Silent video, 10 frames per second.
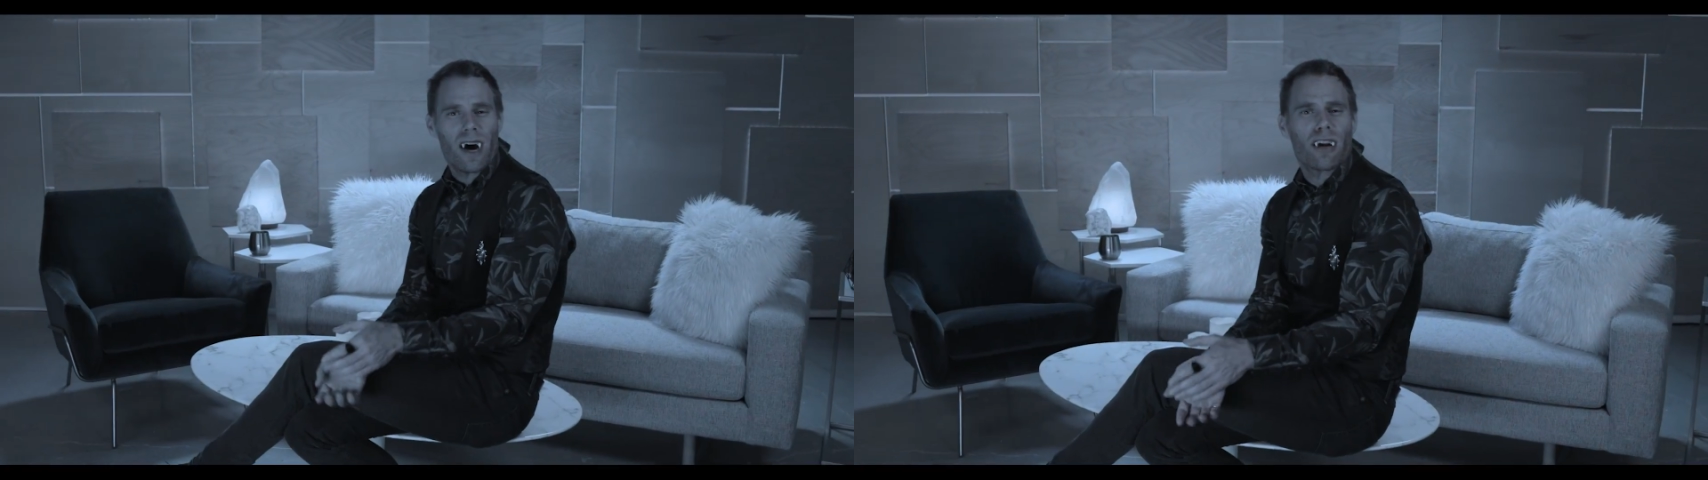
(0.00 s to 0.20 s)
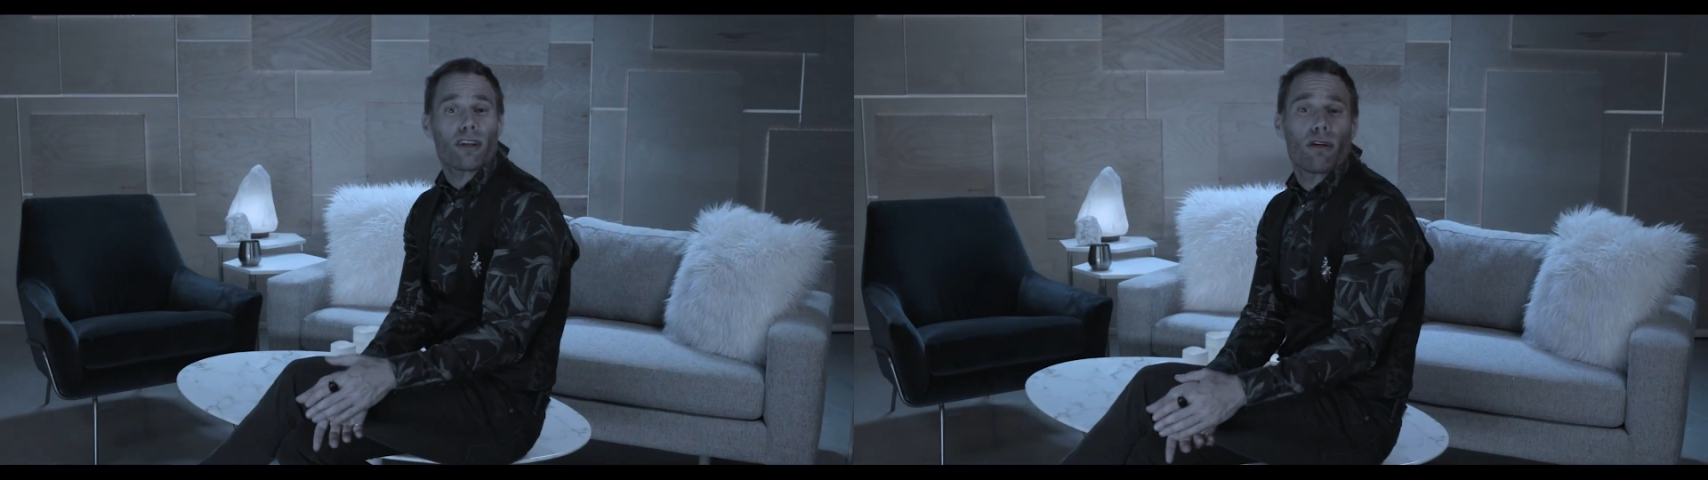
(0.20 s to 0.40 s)

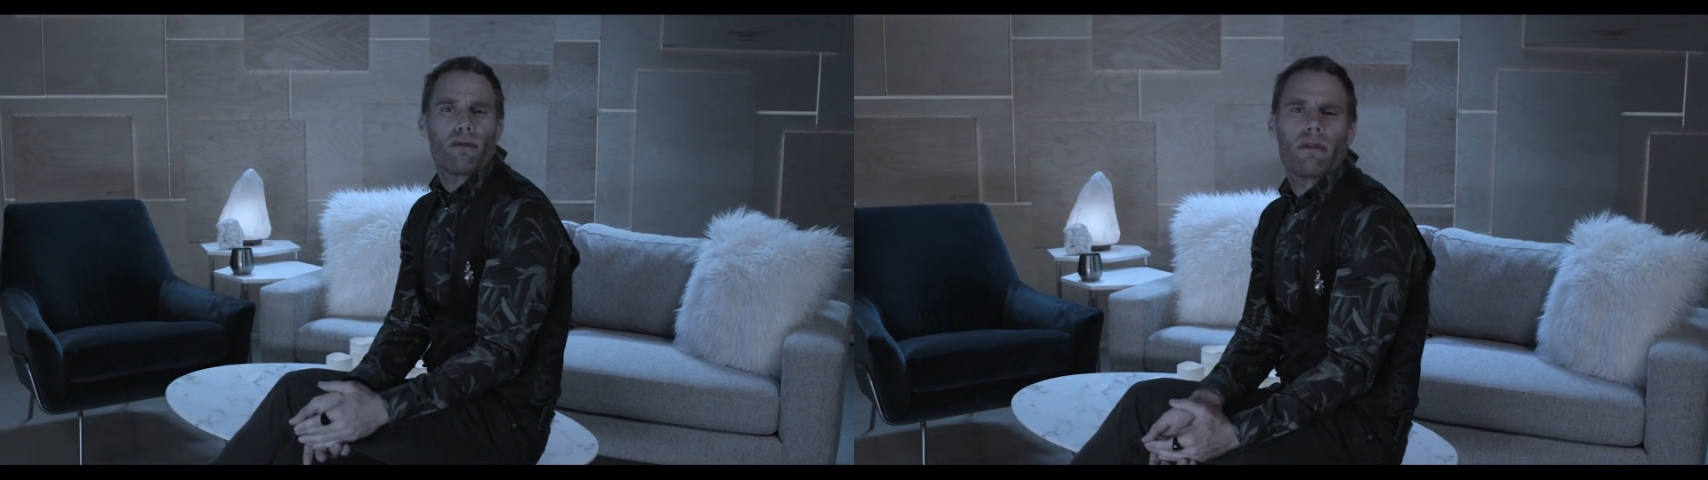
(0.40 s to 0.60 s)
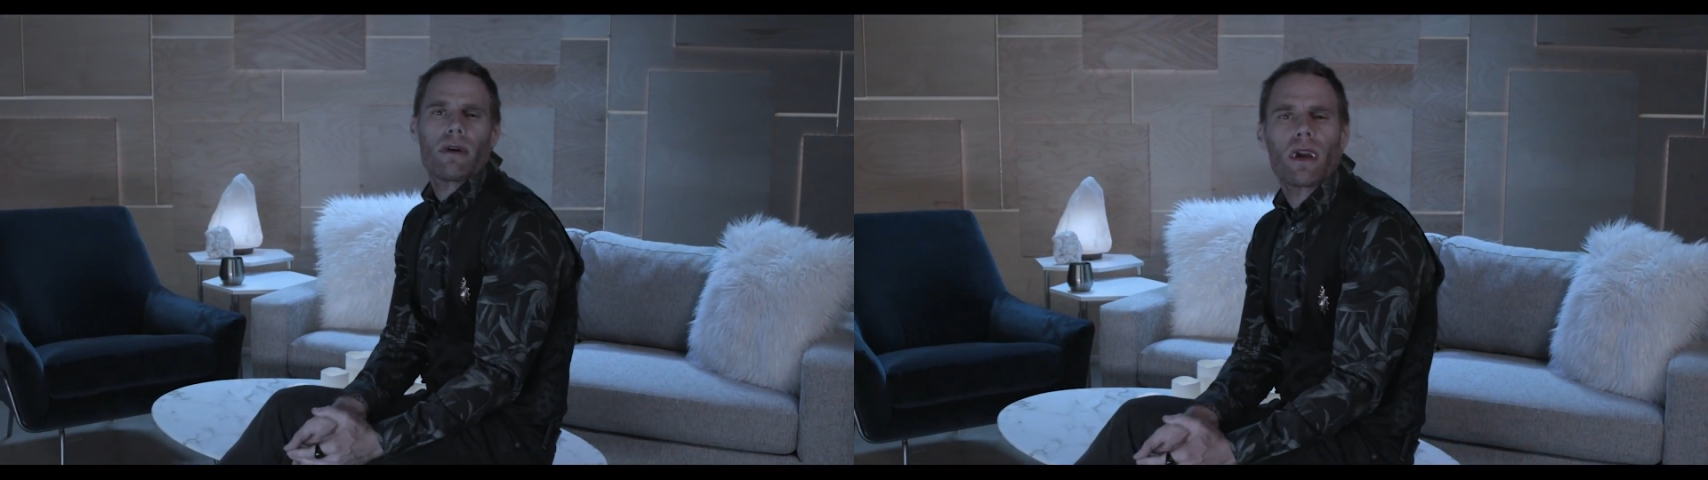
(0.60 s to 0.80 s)
Are
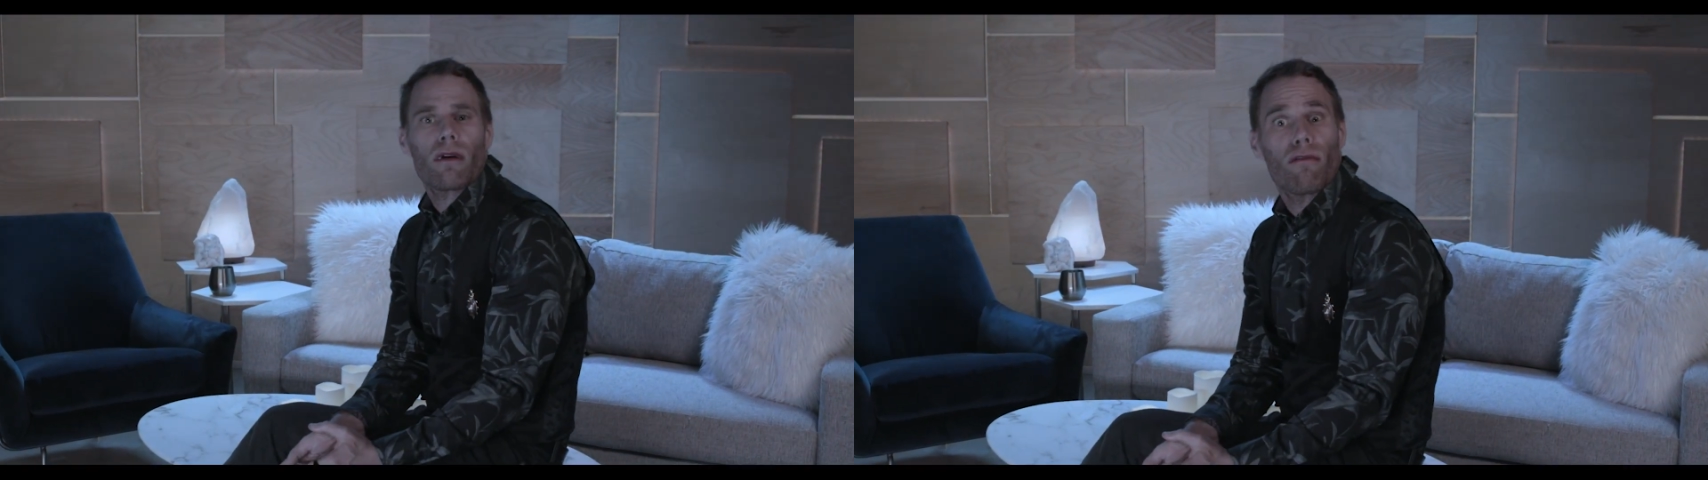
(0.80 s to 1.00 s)
you a